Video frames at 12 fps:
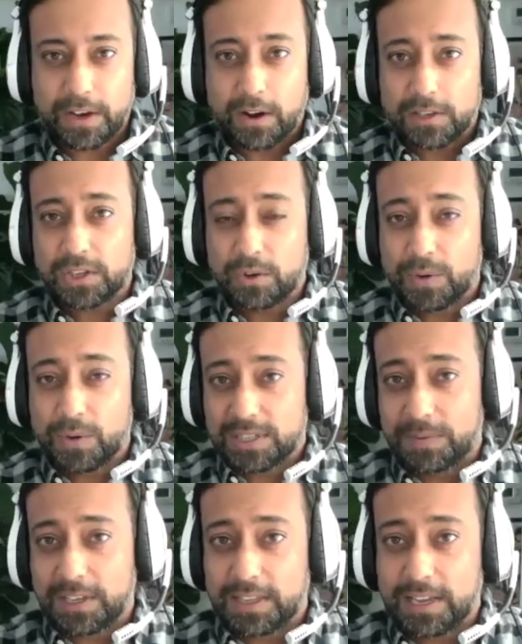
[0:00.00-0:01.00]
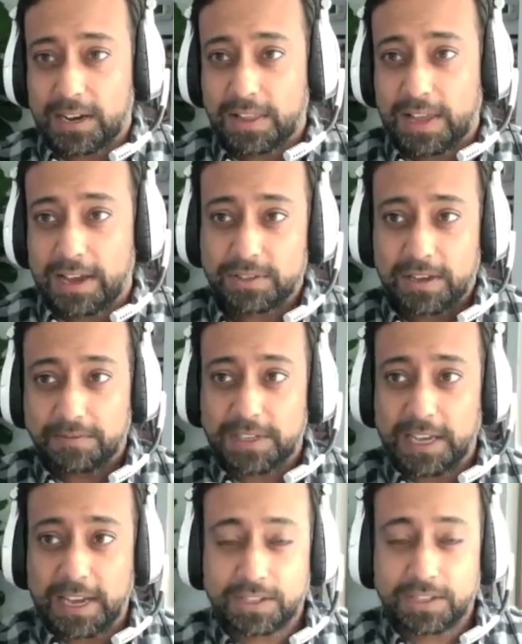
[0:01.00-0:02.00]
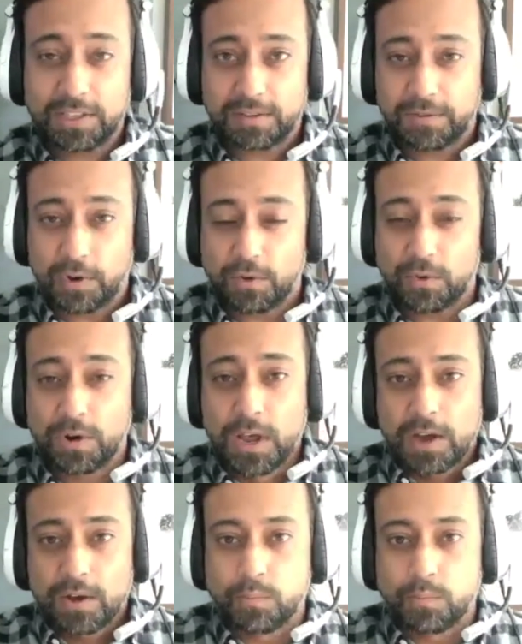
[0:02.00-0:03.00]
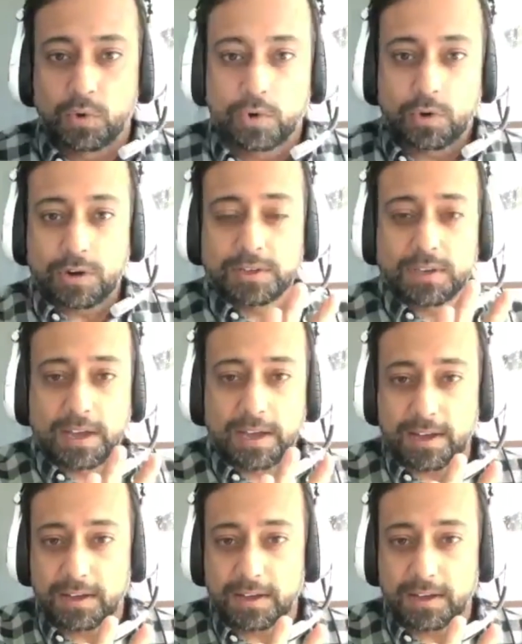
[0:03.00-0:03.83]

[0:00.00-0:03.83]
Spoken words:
It also is something that allows FDA to devote more